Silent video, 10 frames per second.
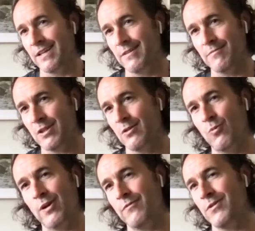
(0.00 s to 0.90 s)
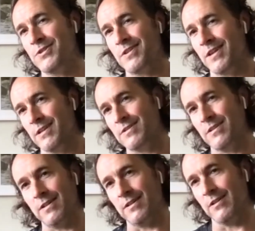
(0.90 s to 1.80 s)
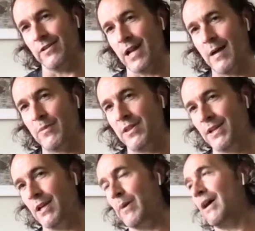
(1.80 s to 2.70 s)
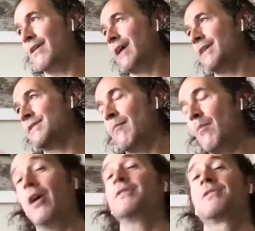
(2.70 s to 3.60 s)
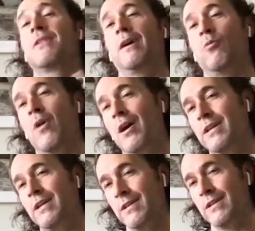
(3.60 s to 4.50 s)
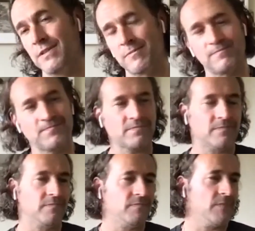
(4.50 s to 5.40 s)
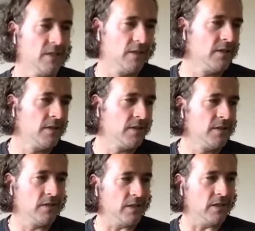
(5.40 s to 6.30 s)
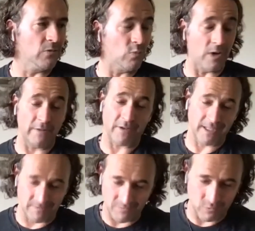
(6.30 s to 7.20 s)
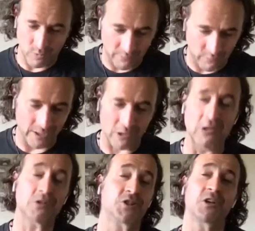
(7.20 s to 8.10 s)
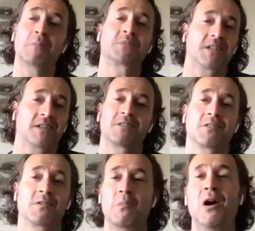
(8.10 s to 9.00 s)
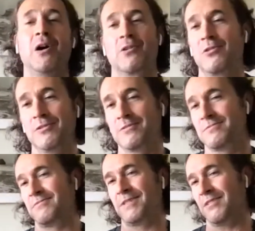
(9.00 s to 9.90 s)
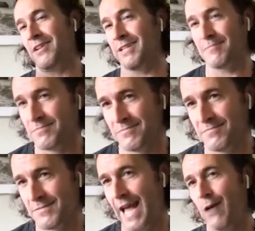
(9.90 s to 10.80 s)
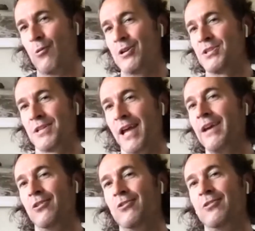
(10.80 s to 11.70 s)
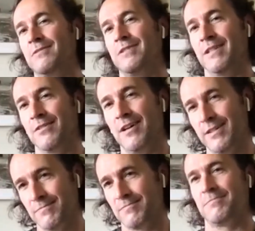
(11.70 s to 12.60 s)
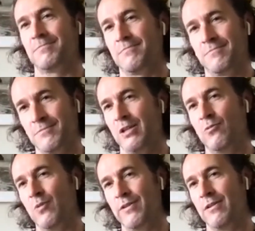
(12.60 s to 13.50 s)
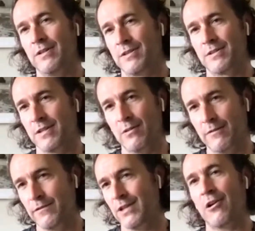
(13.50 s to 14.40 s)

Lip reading: And, one of those things that, that I'm thinking about as I'm on site walking is, what if we all jumped into the model at like our scale and like, whether it's, a